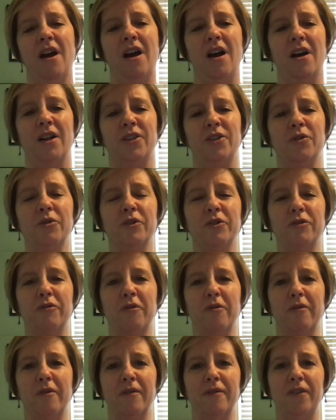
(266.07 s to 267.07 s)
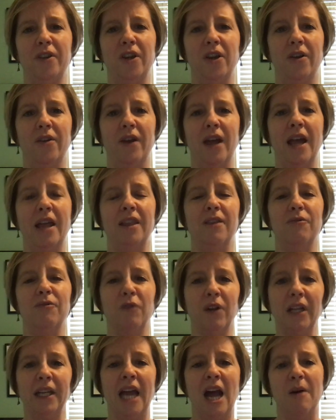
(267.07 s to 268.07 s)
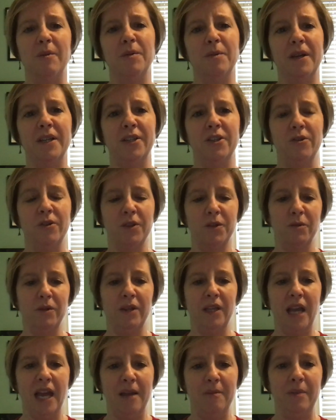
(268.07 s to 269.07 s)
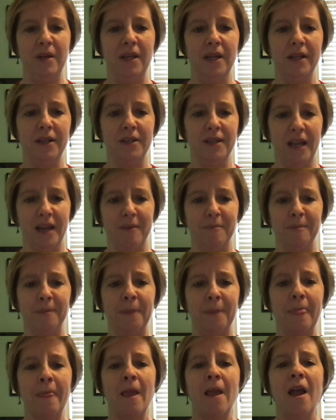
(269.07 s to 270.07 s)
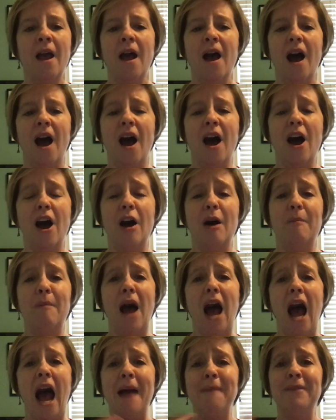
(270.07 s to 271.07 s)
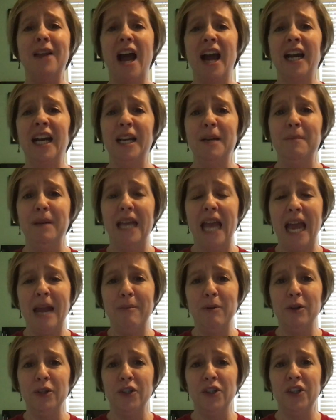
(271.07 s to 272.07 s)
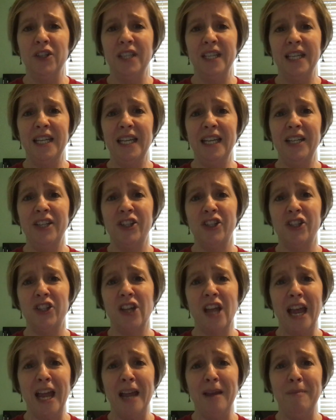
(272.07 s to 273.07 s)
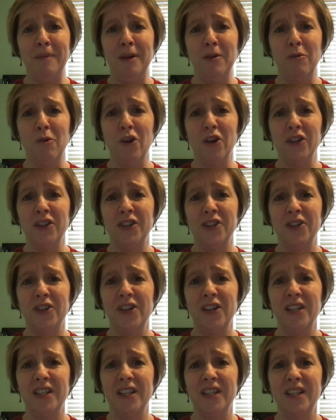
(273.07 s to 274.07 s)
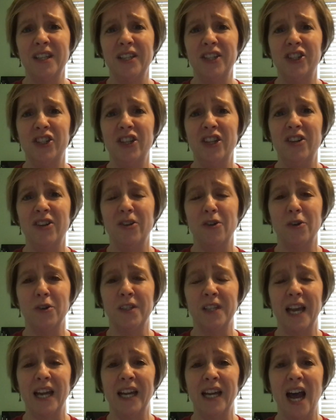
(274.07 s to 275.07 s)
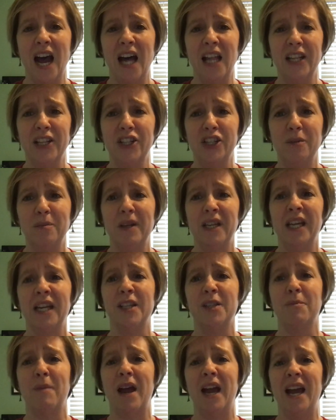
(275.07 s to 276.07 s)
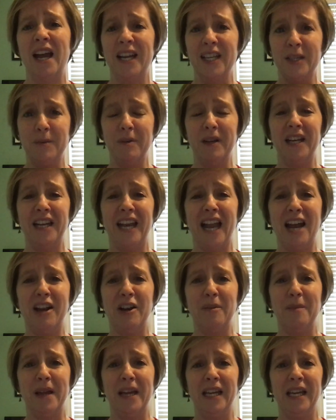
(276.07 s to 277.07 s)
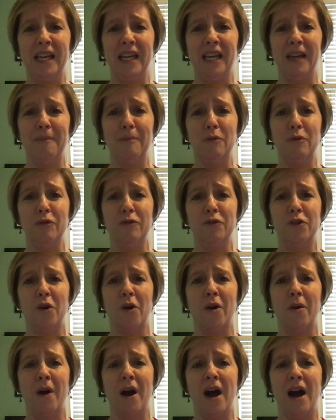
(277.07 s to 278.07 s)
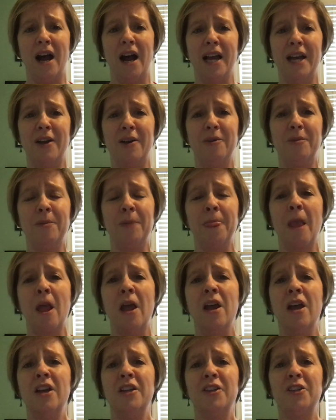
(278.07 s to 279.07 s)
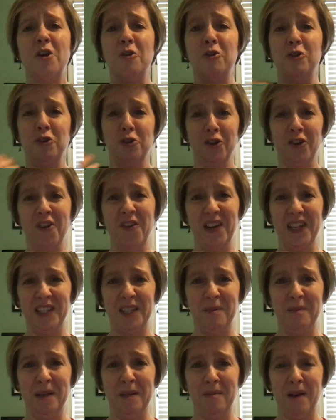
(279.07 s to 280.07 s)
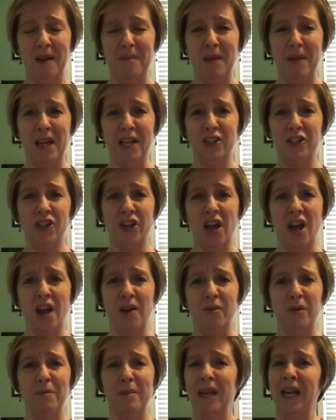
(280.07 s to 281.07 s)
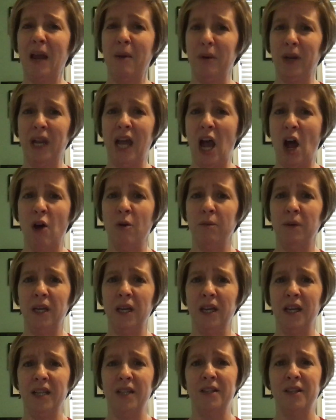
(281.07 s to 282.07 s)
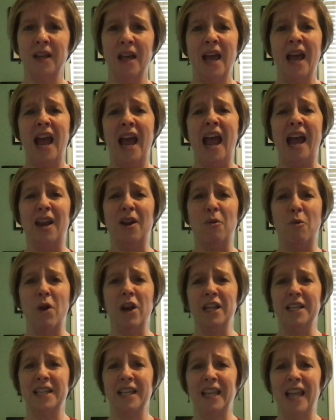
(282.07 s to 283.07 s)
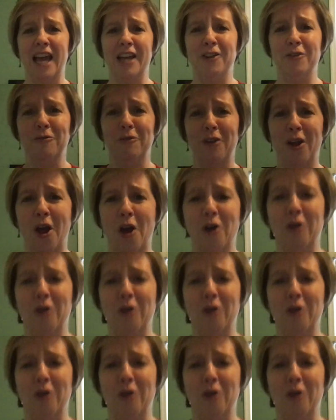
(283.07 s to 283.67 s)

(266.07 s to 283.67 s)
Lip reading: tools for review, and it really helped my students with the AP exam. I'm not going to be able to teach AP World students this year or psychology because my husband and I are making a move to Ohio. So you're going to be my main shot with being able to help kids. And I wanted to let you know